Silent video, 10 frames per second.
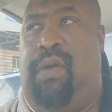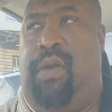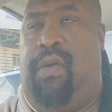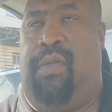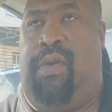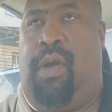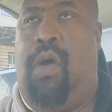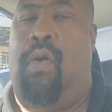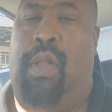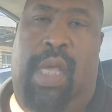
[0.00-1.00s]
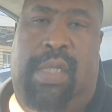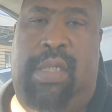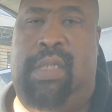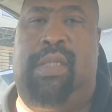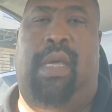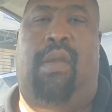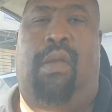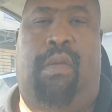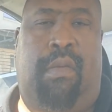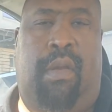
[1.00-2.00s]
you know, there are coalitions that
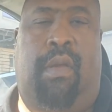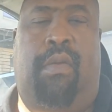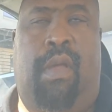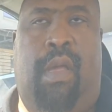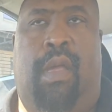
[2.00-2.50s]
are, you know,